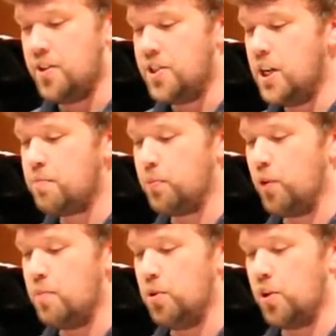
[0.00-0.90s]
The deep
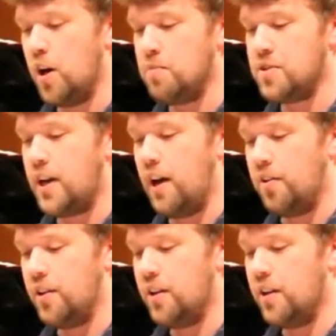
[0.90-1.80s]
rumble comes
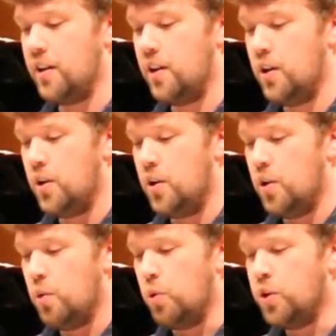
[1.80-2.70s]
out.
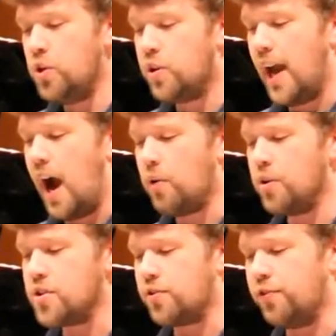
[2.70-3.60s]
Will you
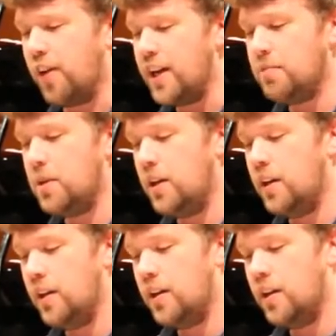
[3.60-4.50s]
cowards fight
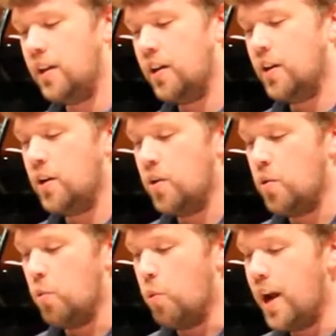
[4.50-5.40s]
me?
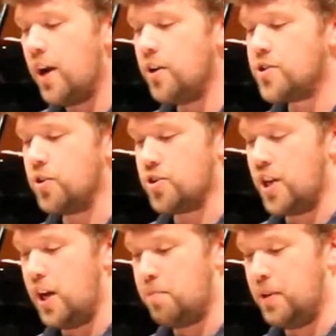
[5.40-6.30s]
Where is your
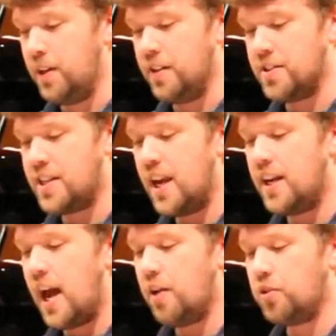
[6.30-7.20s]
champion?
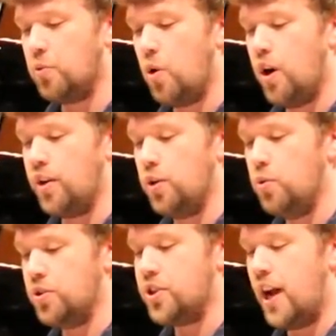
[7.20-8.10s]
Send out the one
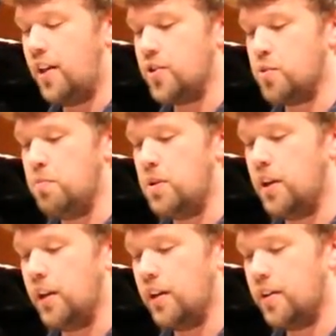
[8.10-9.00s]
who will challenge
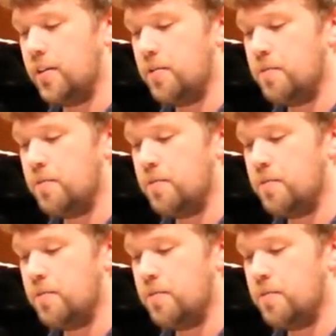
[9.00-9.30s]
me.